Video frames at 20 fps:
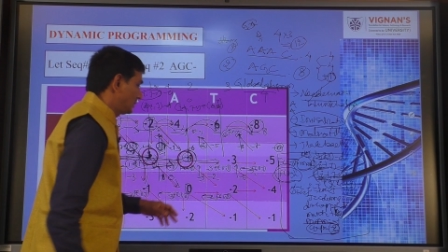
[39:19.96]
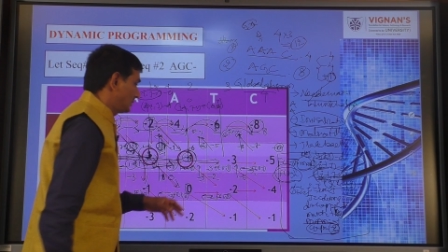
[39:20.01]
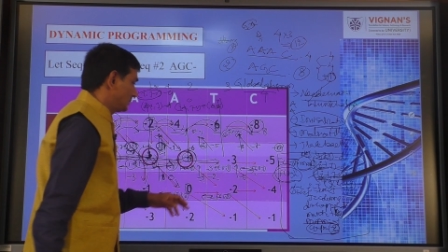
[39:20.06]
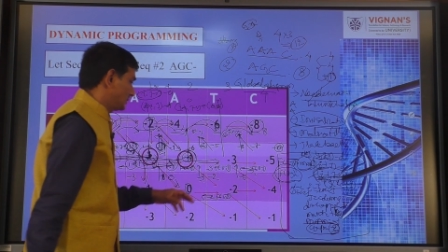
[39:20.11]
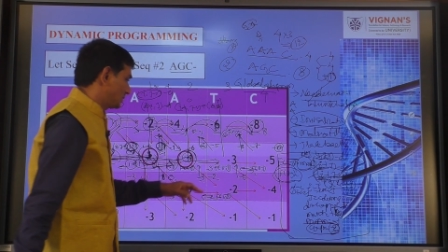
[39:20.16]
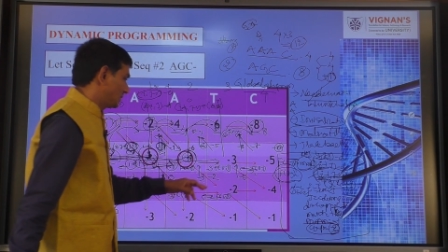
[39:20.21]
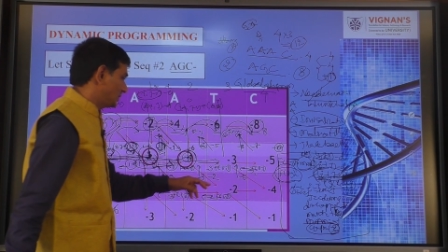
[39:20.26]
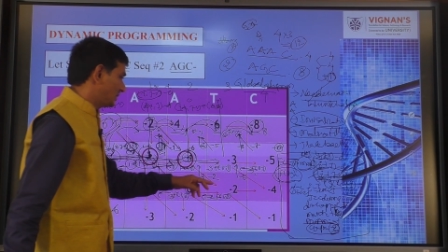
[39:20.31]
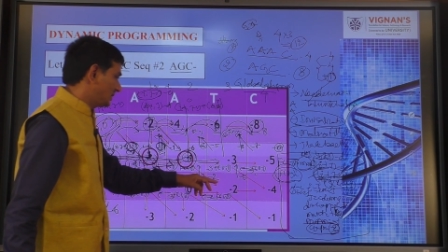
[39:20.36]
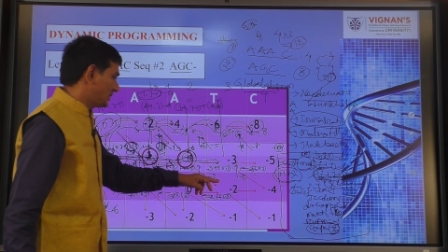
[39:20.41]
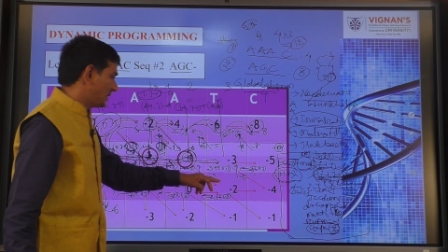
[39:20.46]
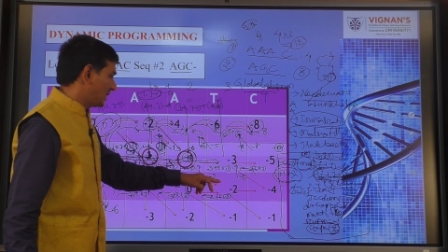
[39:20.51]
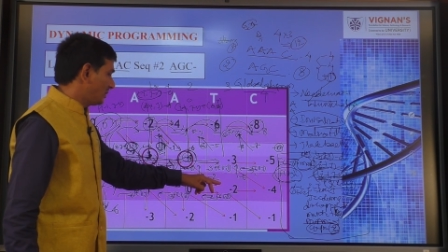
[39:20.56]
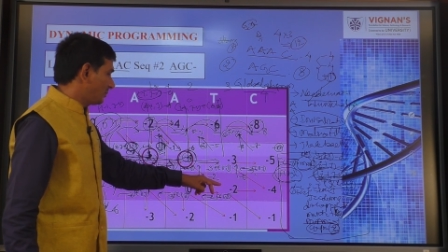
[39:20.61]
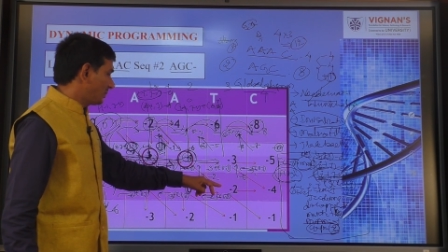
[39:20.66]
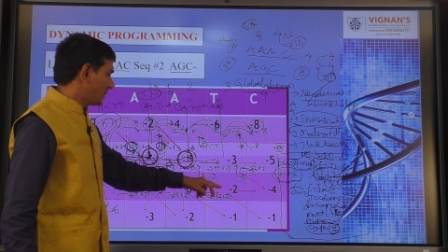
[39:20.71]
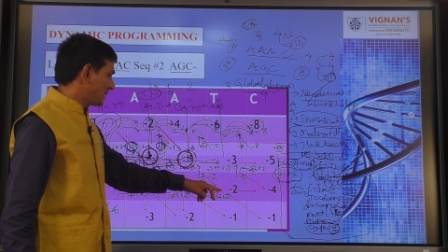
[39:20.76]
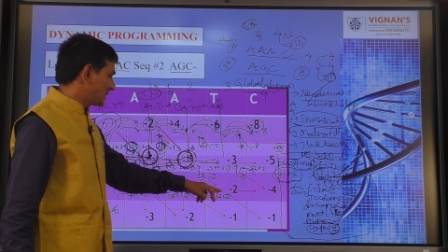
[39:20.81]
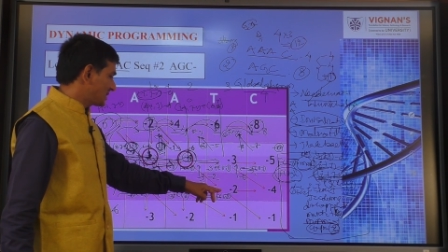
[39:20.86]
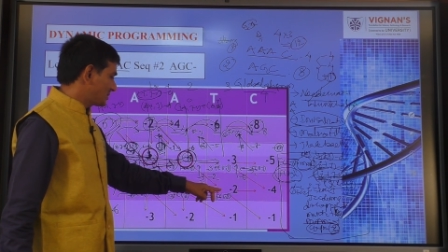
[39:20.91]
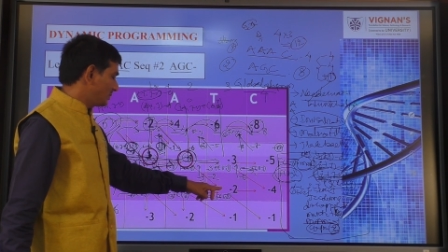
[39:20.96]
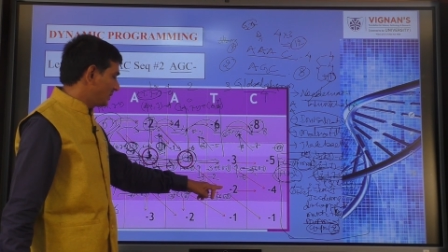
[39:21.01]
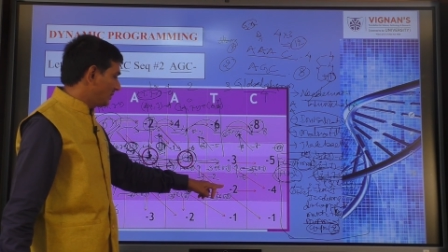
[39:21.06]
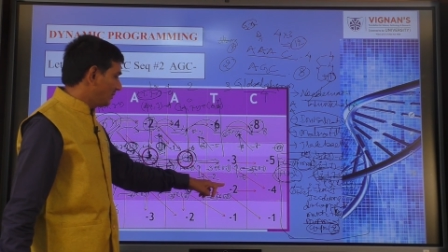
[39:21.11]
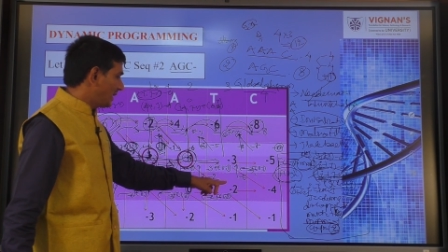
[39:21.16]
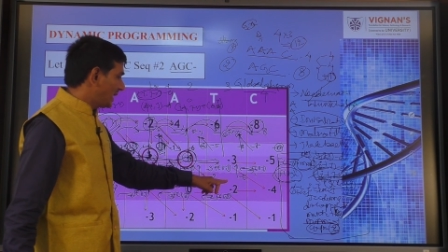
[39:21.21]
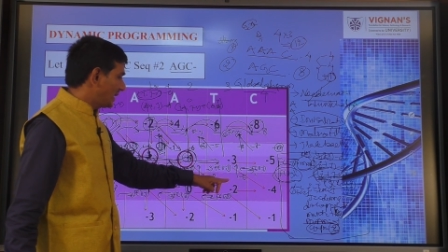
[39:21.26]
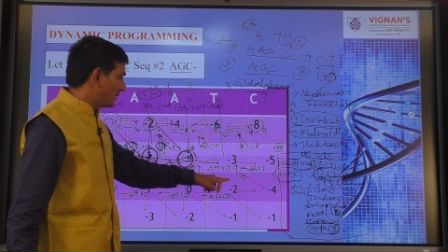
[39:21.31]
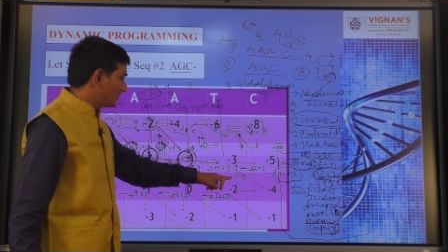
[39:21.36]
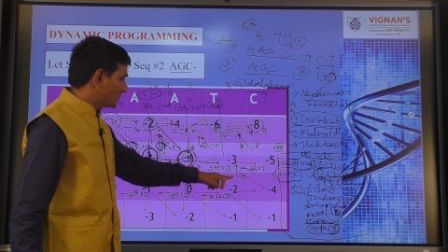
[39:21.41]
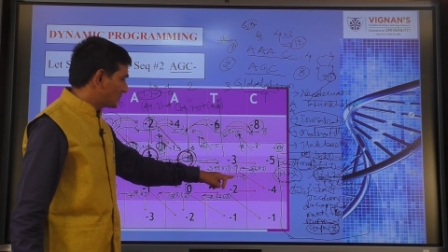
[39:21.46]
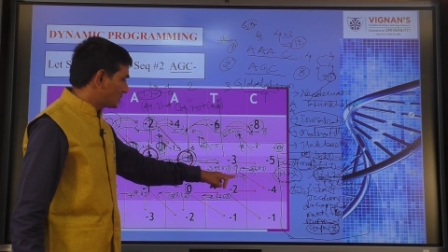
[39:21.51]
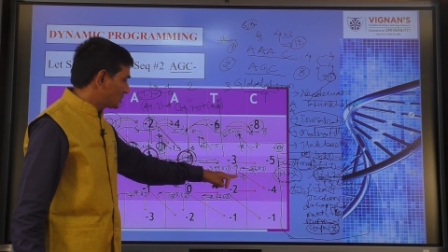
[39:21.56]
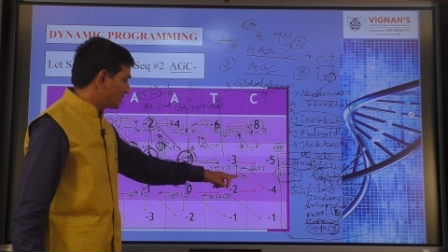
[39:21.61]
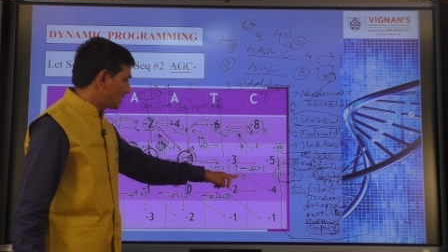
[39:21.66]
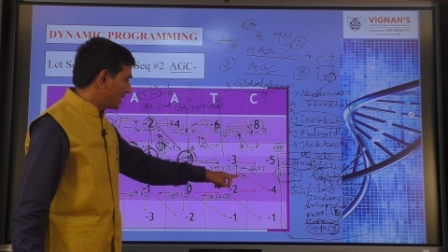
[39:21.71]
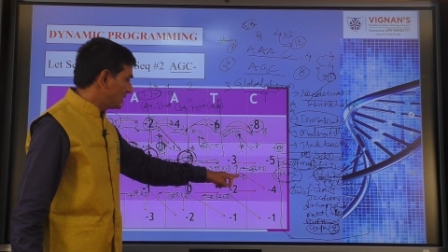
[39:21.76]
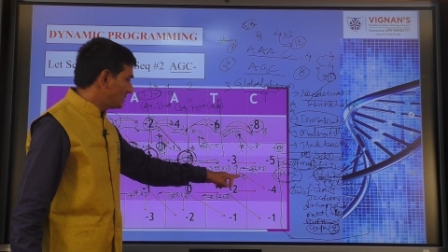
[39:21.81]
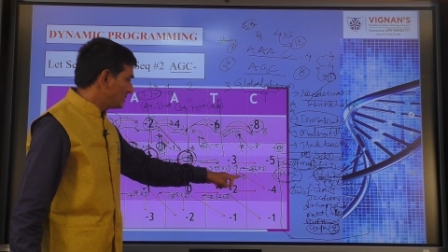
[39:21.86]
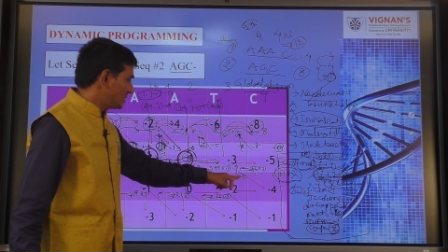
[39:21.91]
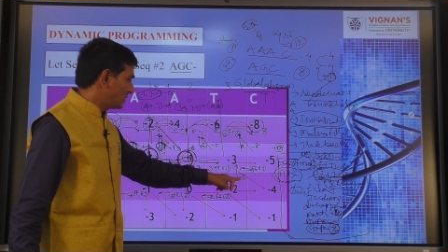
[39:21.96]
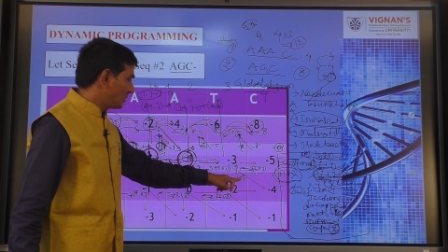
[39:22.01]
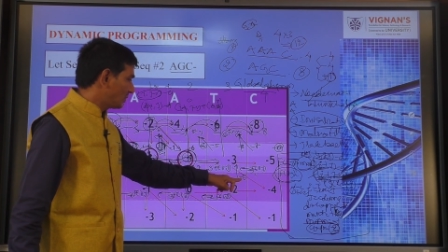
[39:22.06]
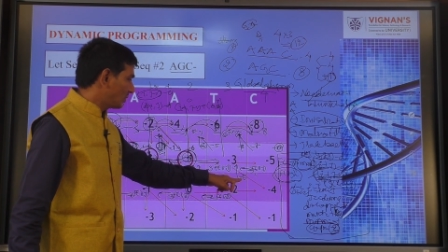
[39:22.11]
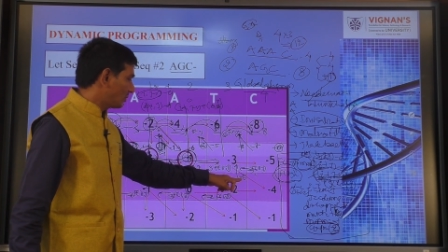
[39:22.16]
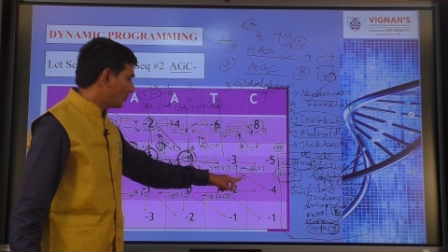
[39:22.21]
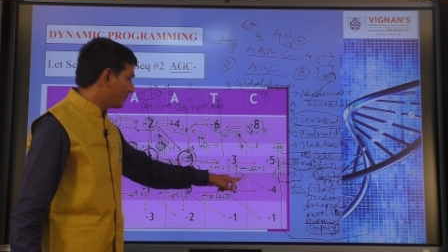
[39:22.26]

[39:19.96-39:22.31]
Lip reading: So, the 3 possible values, change in row